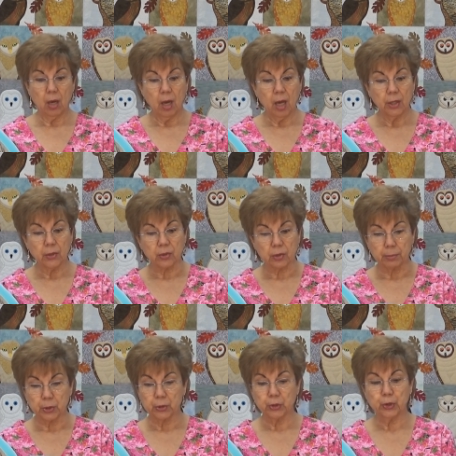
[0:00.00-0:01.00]

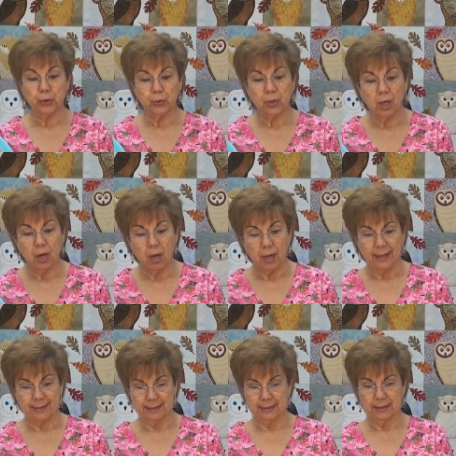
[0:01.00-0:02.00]
honorable to
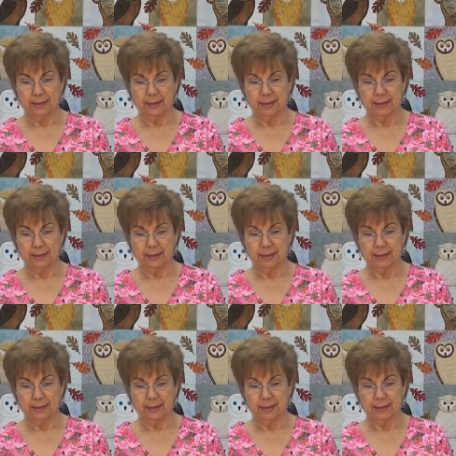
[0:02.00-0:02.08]
God.